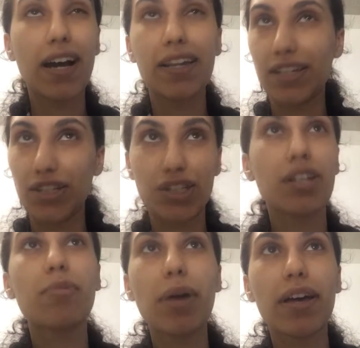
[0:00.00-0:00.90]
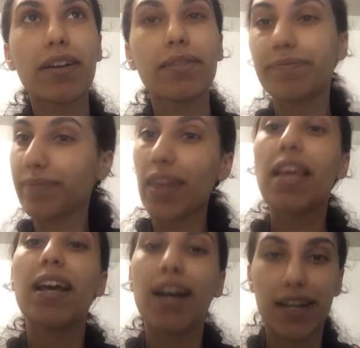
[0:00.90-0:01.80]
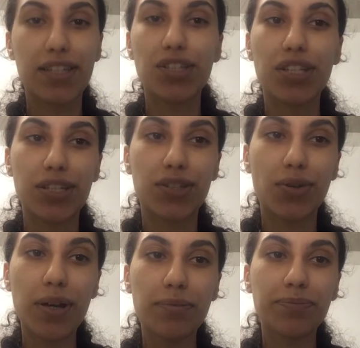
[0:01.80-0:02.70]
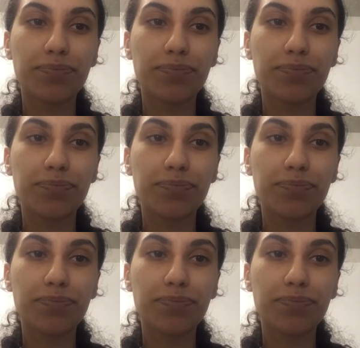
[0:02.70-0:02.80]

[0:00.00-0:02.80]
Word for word: I think she's gonna come back. I think she is, okay?